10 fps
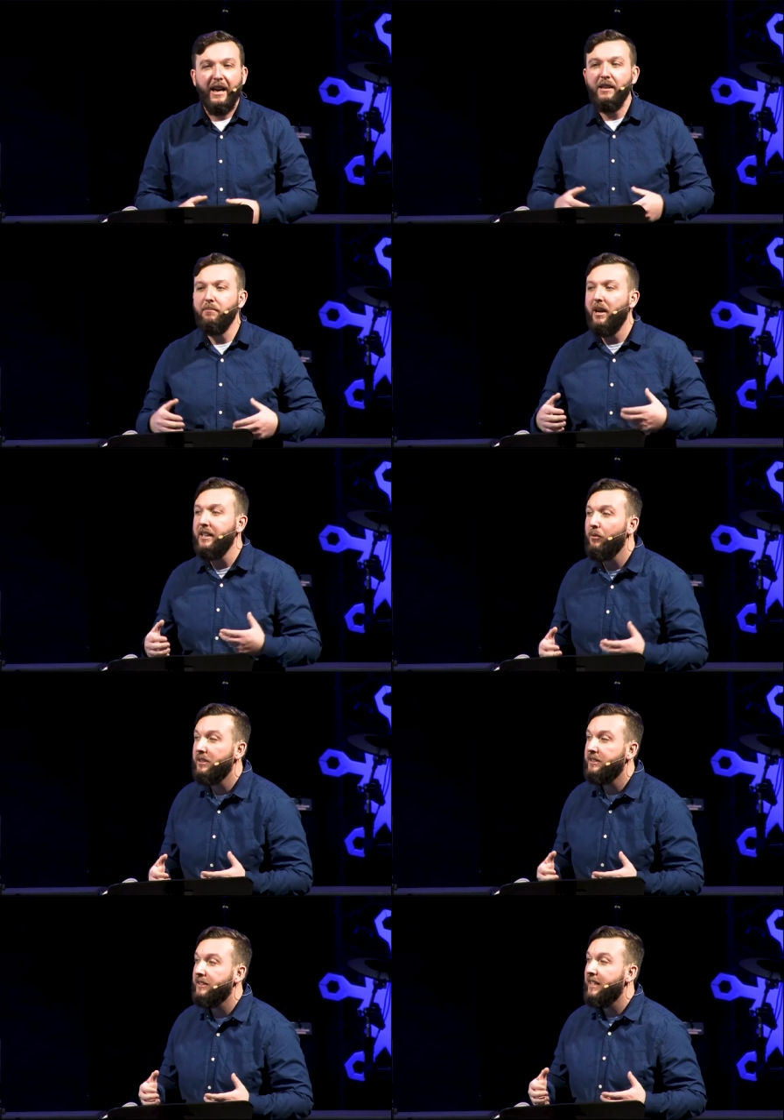And money
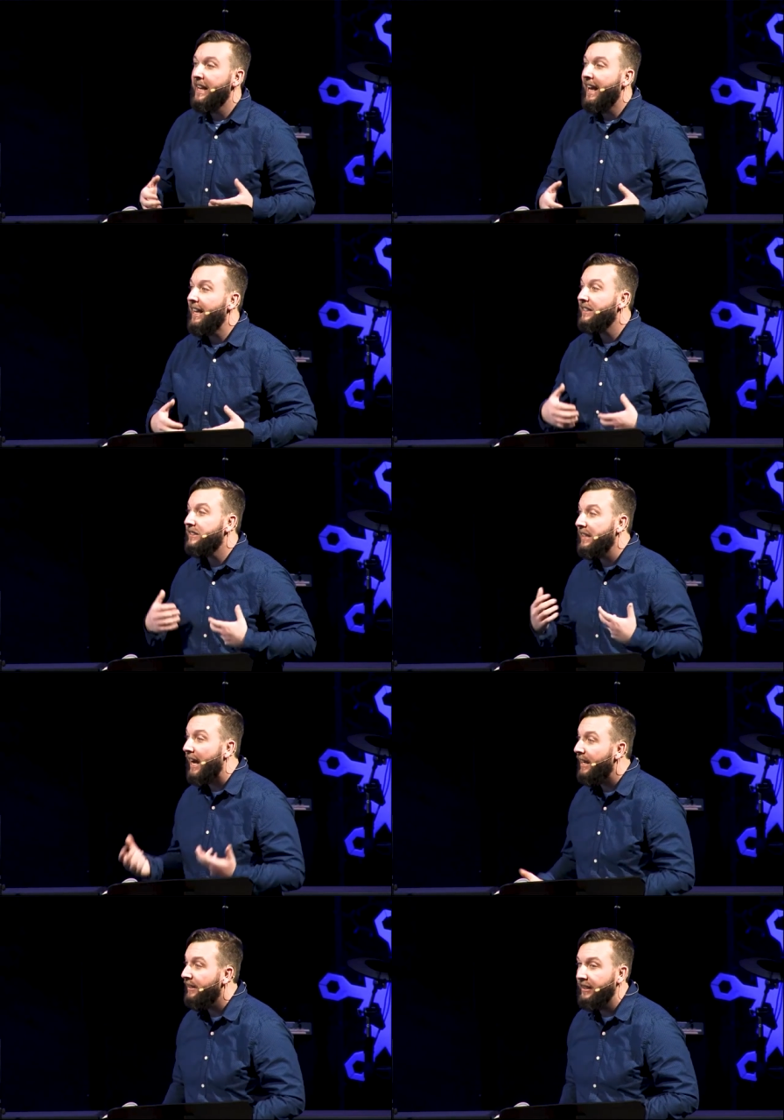was this
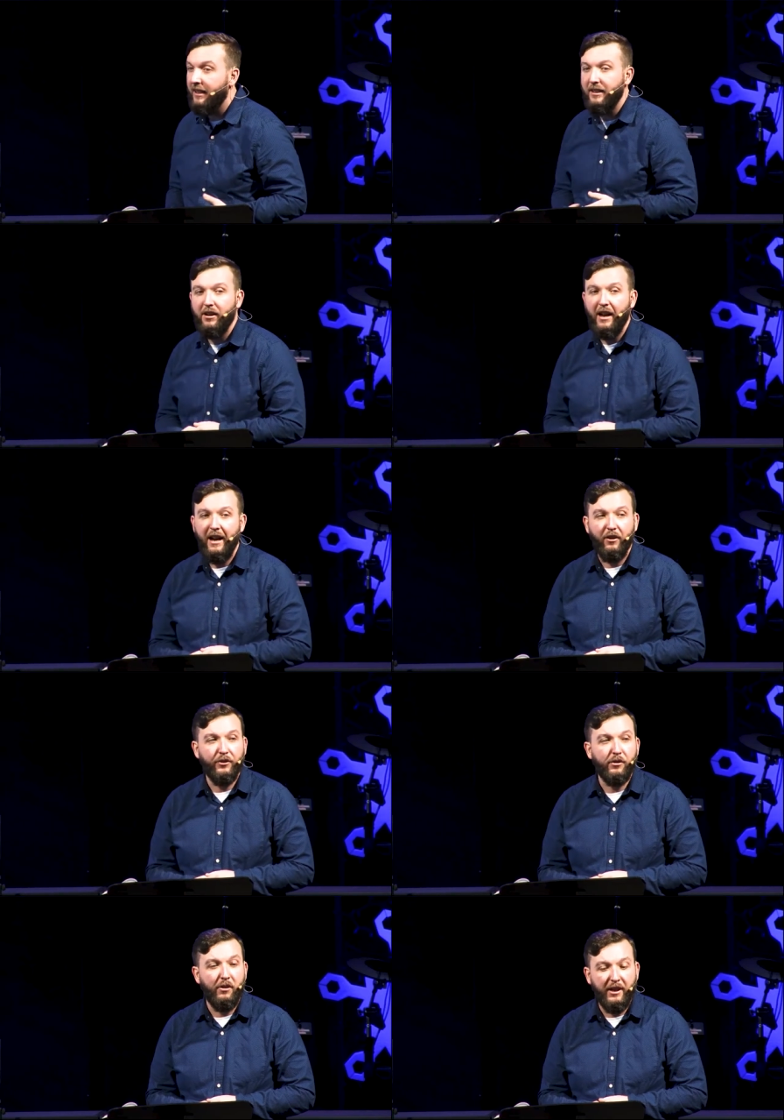anxiety in our
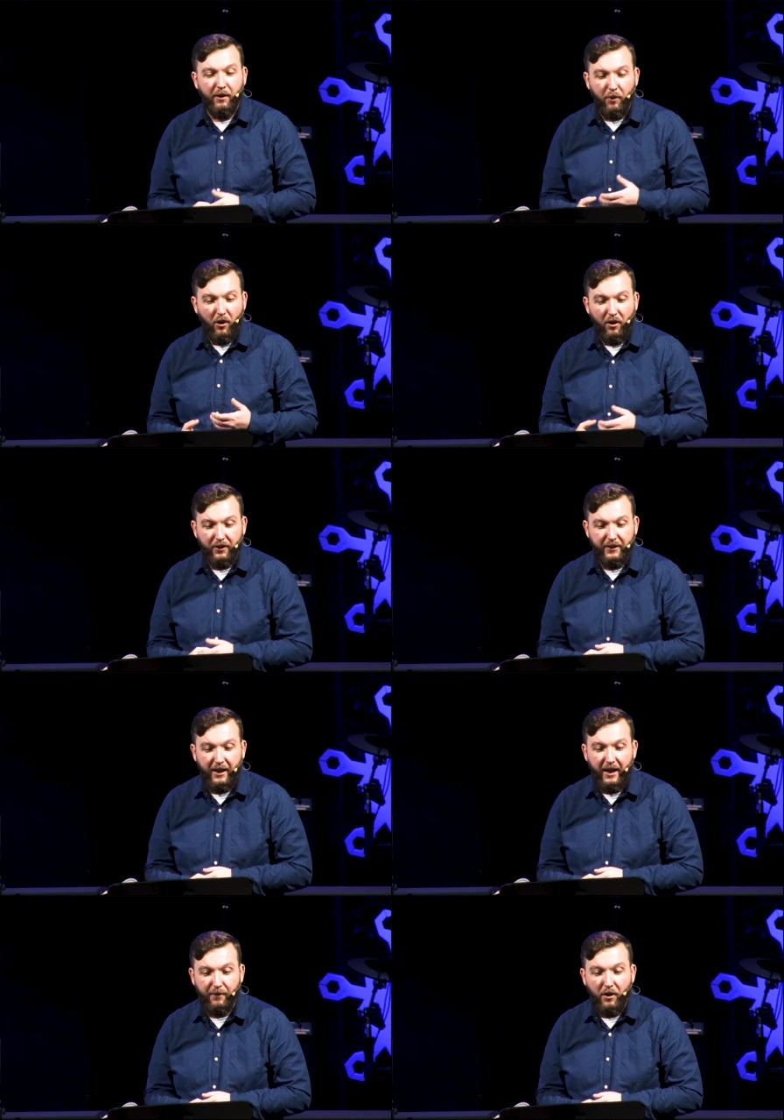house growing up all the
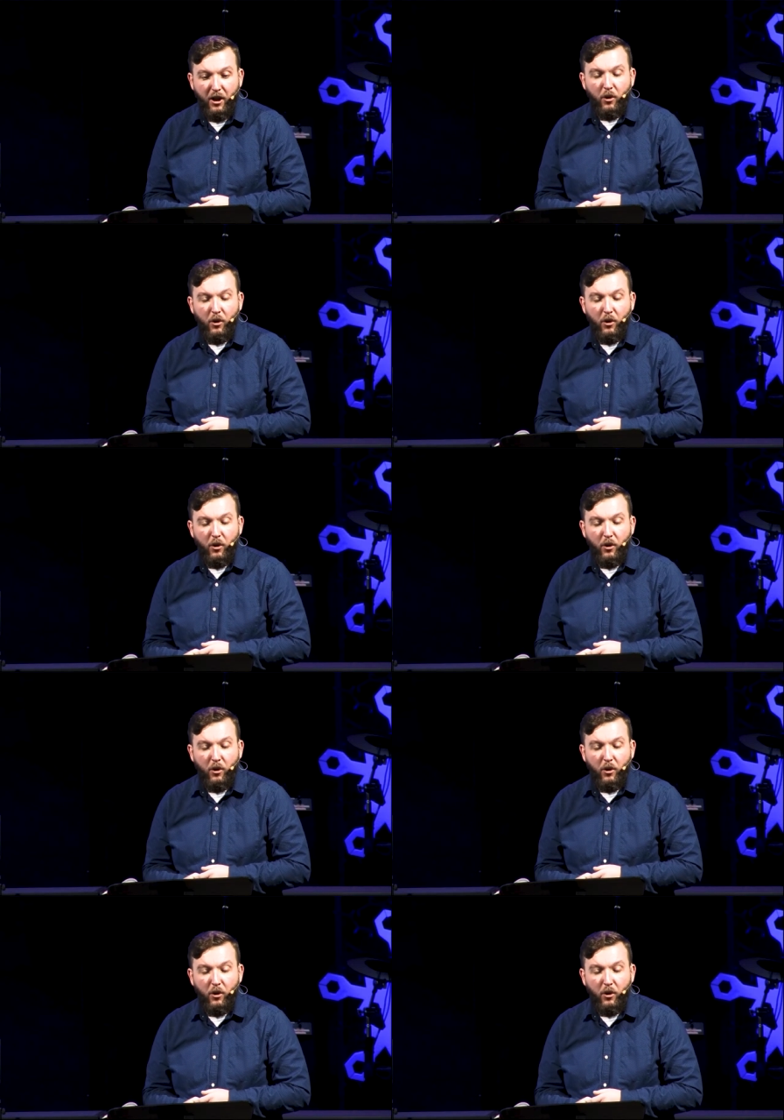time.